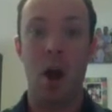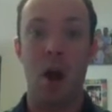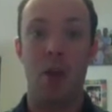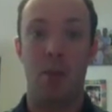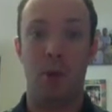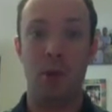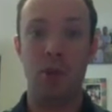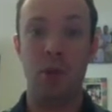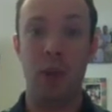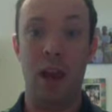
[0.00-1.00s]
The
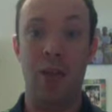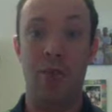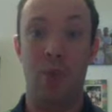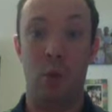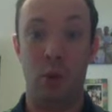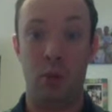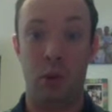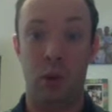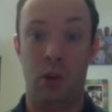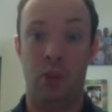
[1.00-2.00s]
person who gave the word
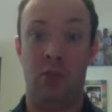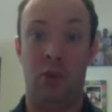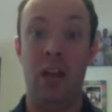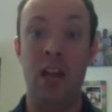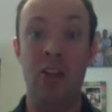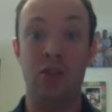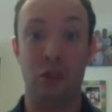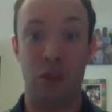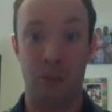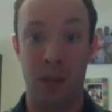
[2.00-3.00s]
processor its
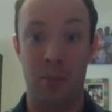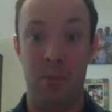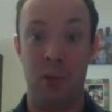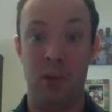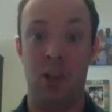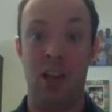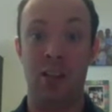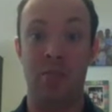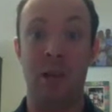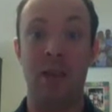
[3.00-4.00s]
first big push
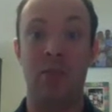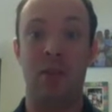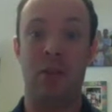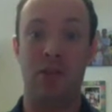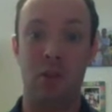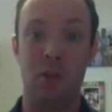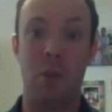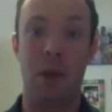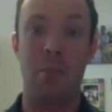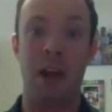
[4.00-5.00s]
is made reference to
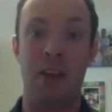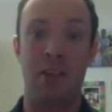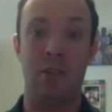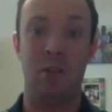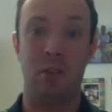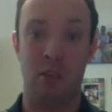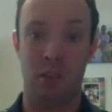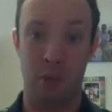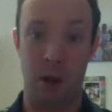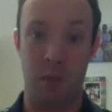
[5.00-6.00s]
by Matthew
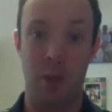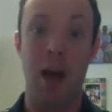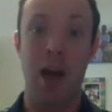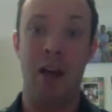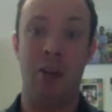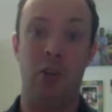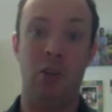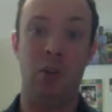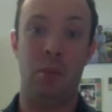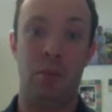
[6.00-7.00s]
Christenbaum, an
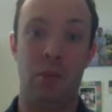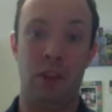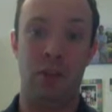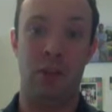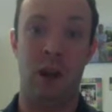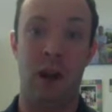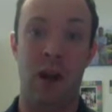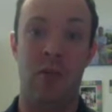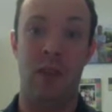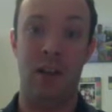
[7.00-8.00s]
associate professor
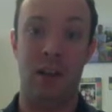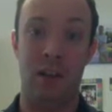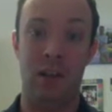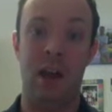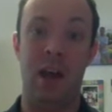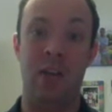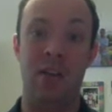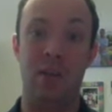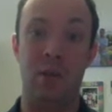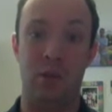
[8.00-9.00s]
of English at the
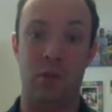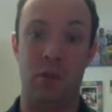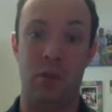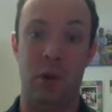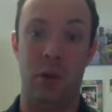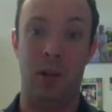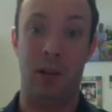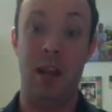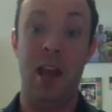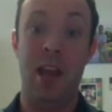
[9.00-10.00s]
University of Maryland.
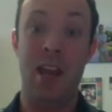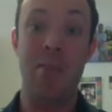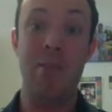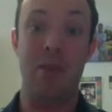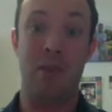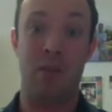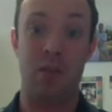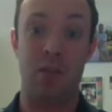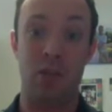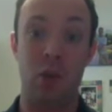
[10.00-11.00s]
He made
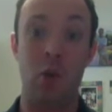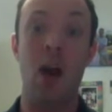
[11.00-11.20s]
reference to